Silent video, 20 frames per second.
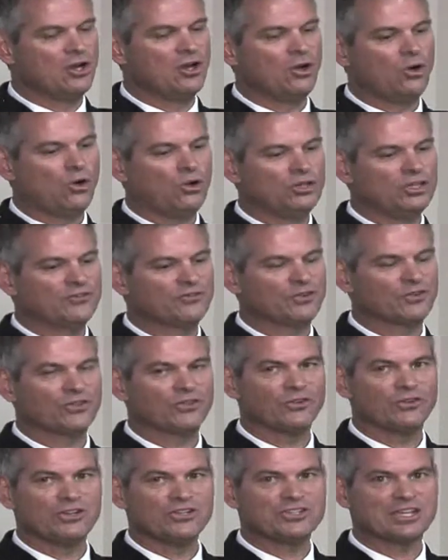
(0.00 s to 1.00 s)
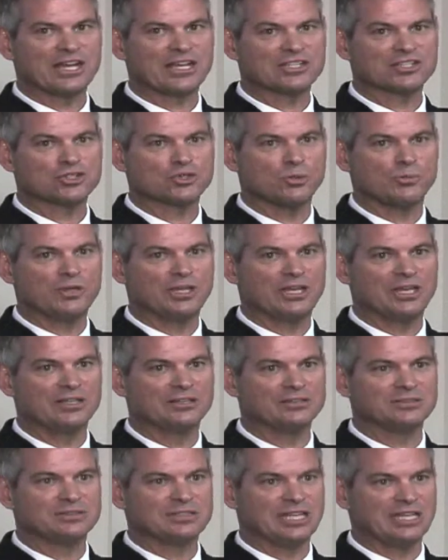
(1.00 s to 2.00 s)
Hold it for 30 seconds to a
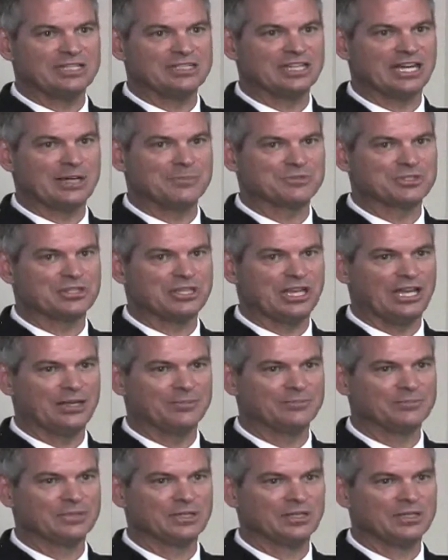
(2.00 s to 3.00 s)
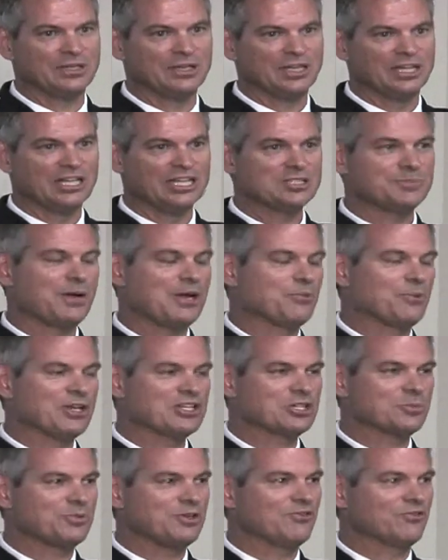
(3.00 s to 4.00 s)
minute, 10 times a day. And that's my
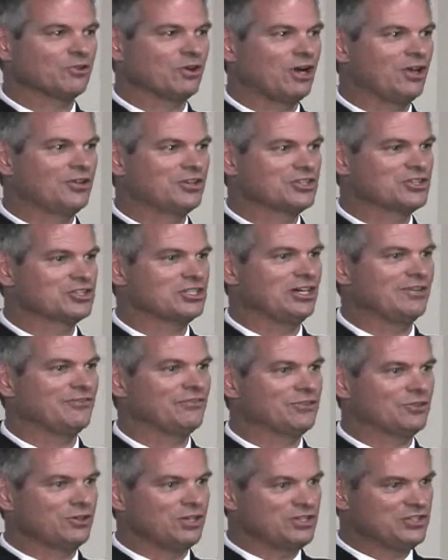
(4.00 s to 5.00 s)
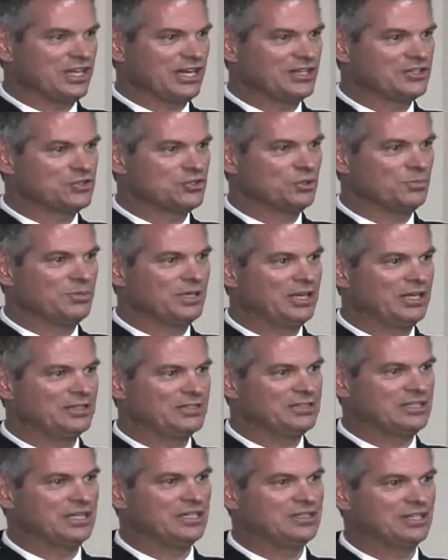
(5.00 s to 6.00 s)
recipe for all this stuff 30 seconds to a
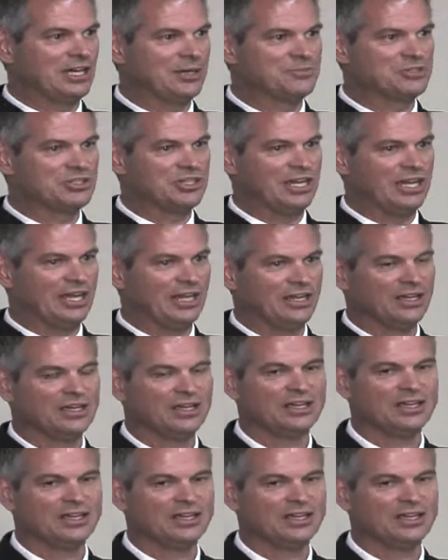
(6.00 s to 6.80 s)
minute, 10 times a day.